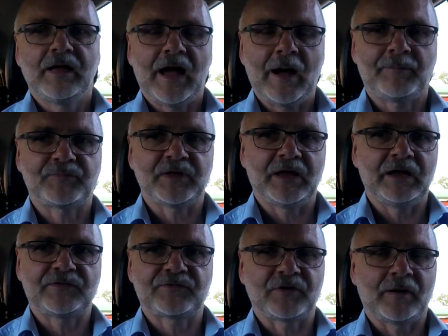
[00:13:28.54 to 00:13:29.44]

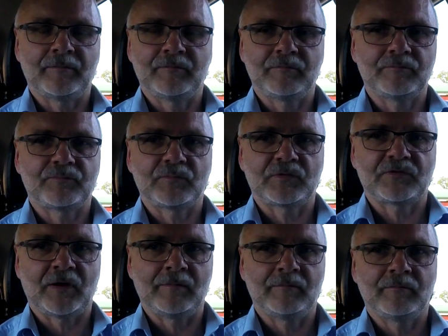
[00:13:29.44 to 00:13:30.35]
update, some
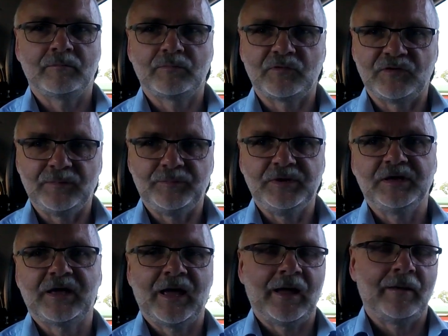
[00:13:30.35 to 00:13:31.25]

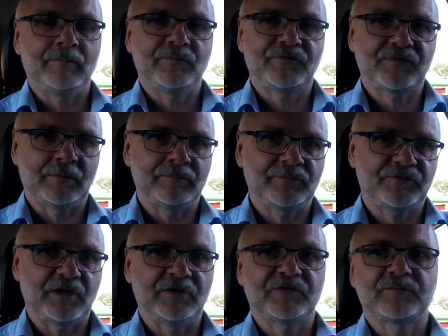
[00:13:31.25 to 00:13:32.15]
DBCAMs, some
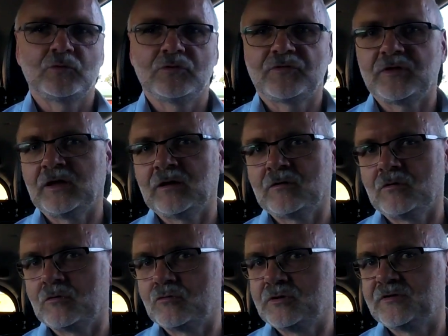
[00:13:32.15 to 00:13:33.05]
cell smoothing
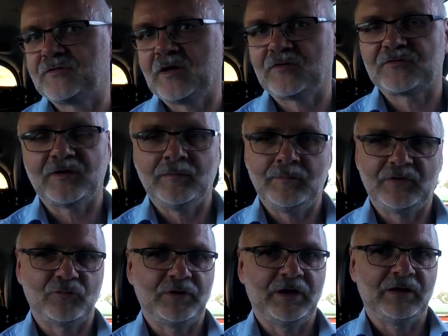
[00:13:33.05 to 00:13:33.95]
or resets in
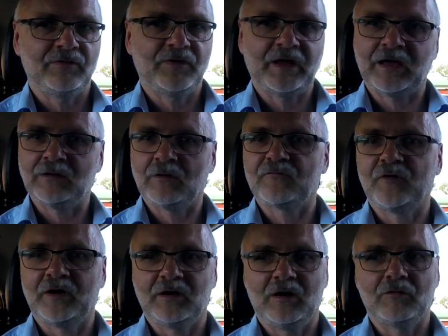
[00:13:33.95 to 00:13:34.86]
between. They cannot
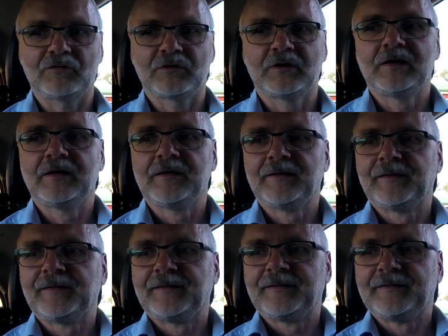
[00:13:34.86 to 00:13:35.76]
find out.
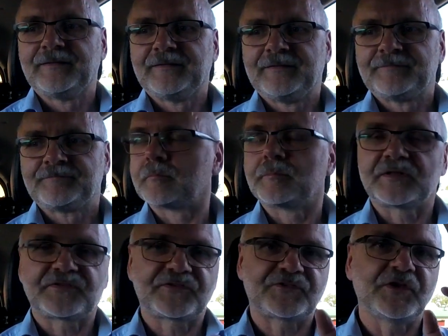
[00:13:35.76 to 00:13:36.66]

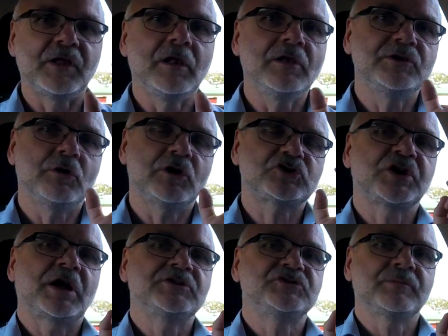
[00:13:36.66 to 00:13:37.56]
But still you're
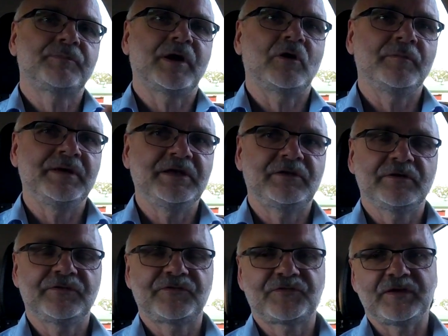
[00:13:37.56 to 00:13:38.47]
changing
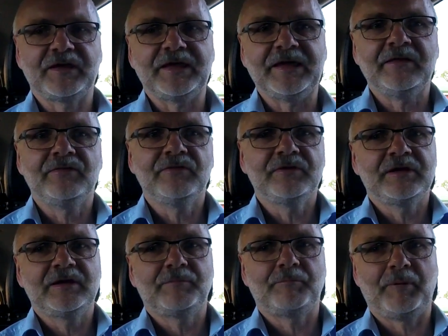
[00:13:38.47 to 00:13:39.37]
parameters in
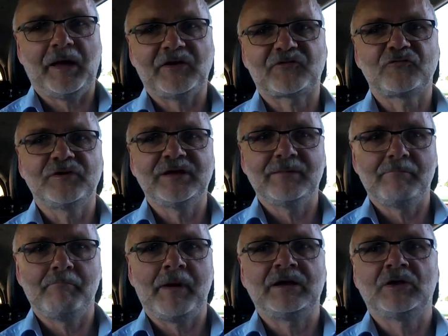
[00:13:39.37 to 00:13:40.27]
the battery
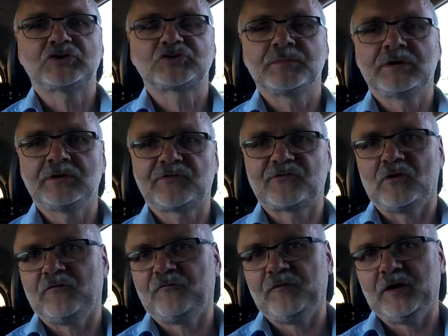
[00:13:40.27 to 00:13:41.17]
management
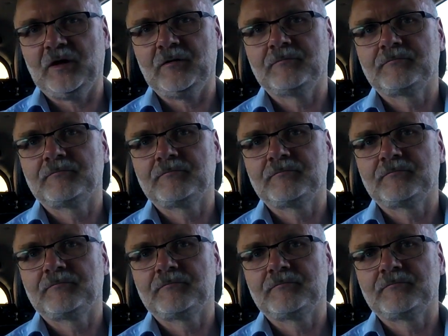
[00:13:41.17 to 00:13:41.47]
software,